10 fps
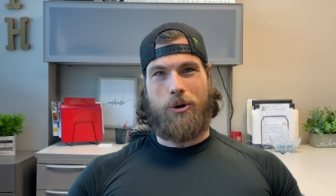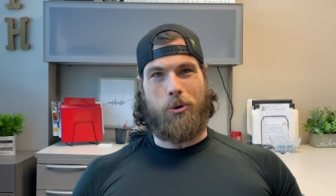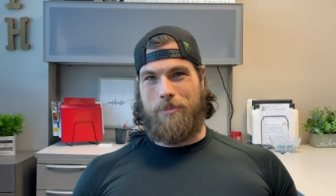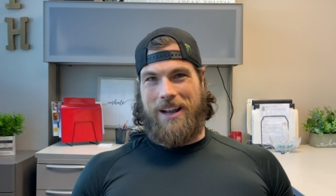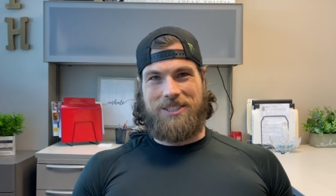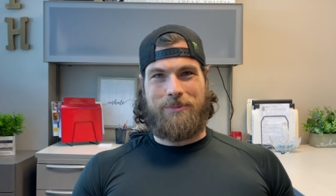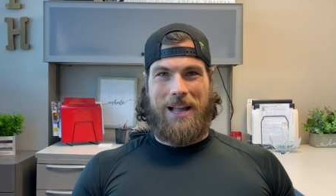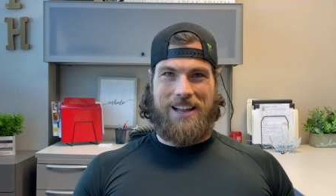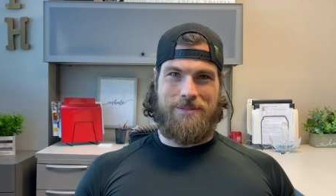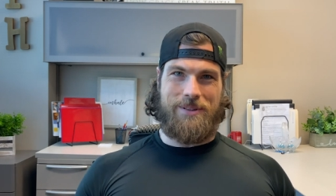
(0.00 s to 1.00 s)
quarterback's
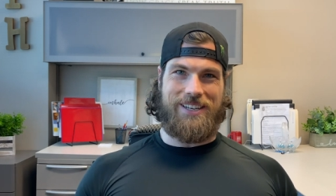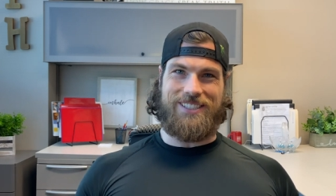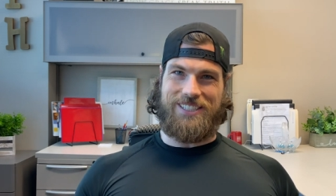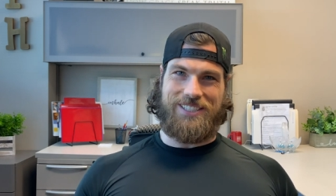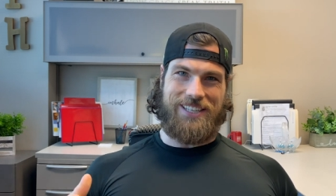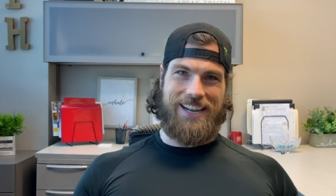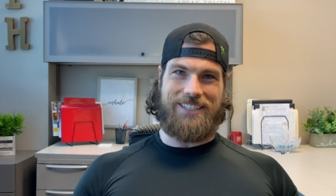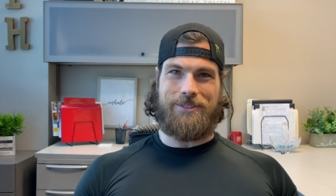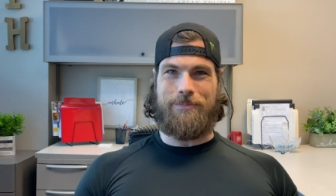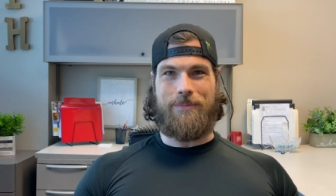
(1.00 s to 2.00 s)
behind me because I
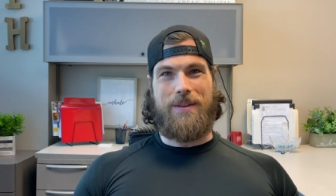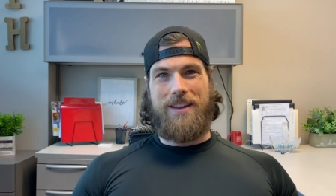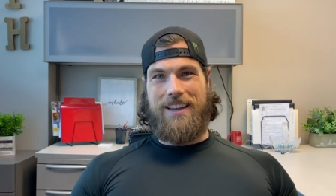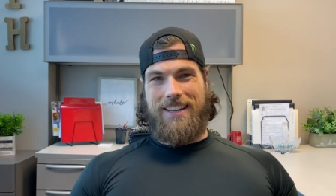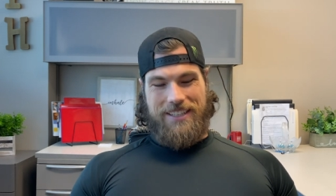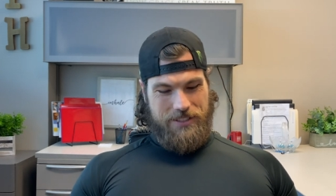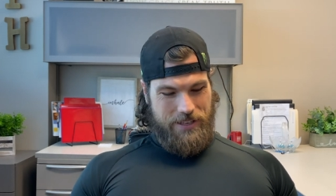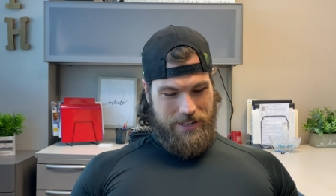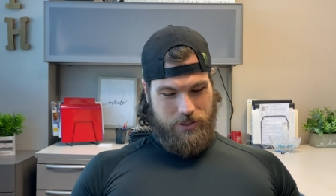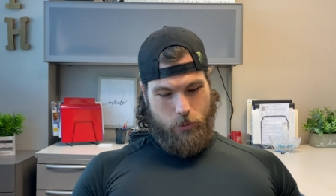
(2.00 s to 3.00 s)
sacked him.
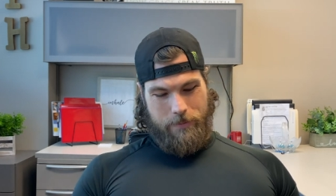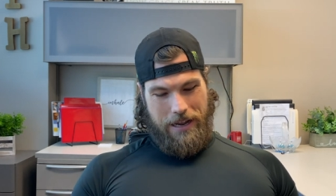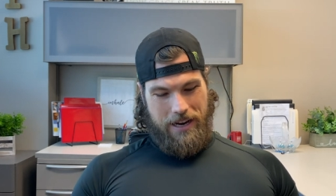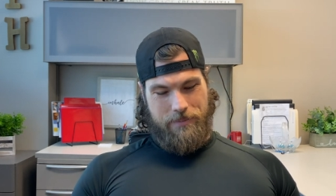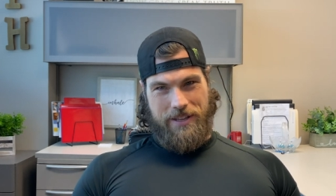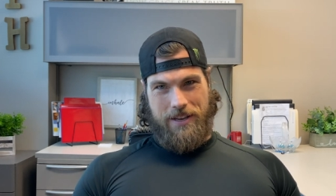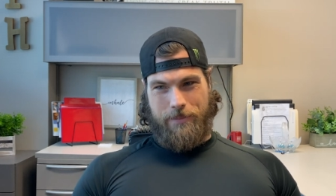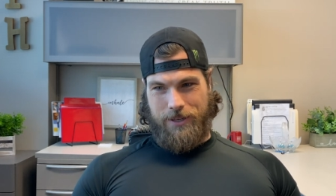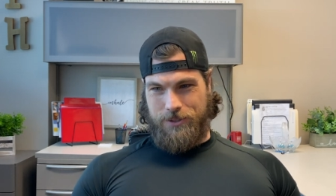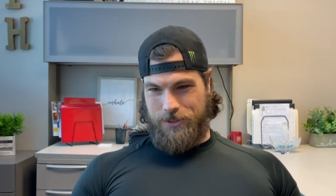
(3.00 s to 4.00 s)
He's behind me in that
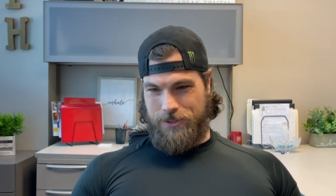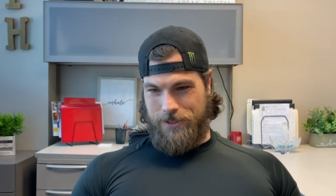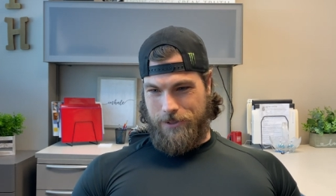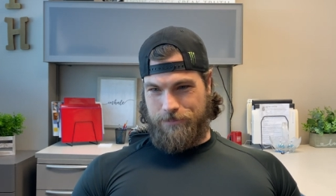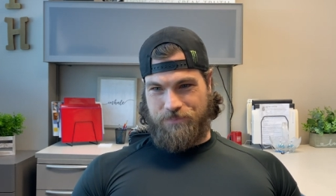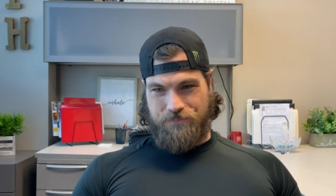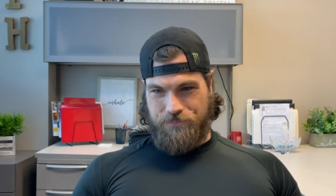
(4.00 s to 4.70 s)
picture. So